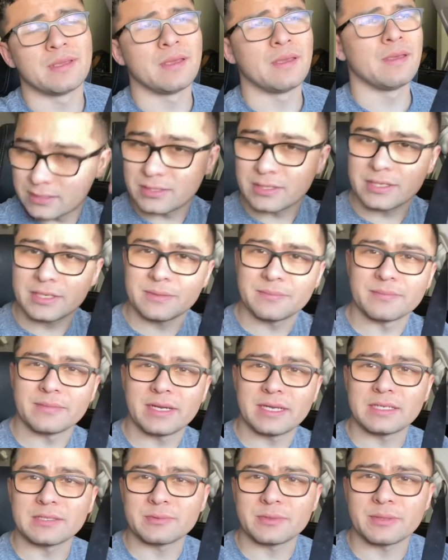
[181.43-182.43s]
So yeah, I
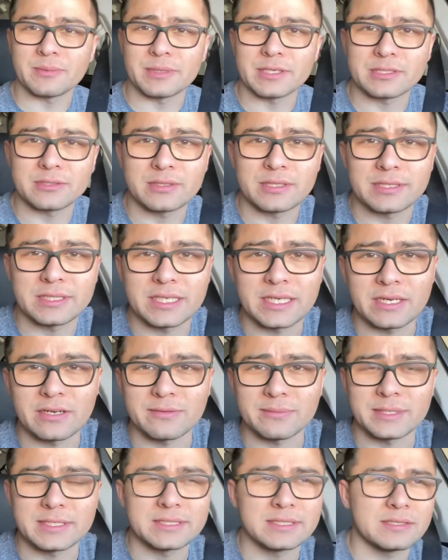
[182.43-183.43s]
just want to make sure I take care of
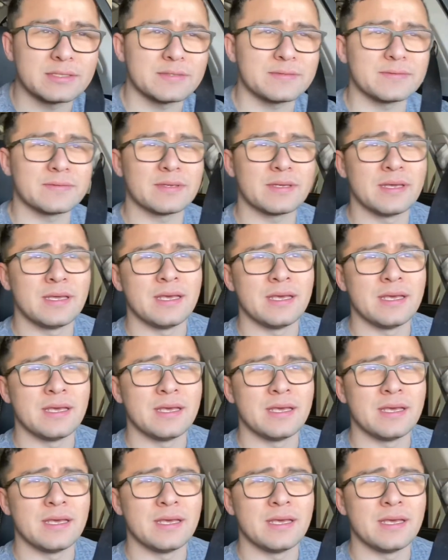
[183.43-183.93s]
myself.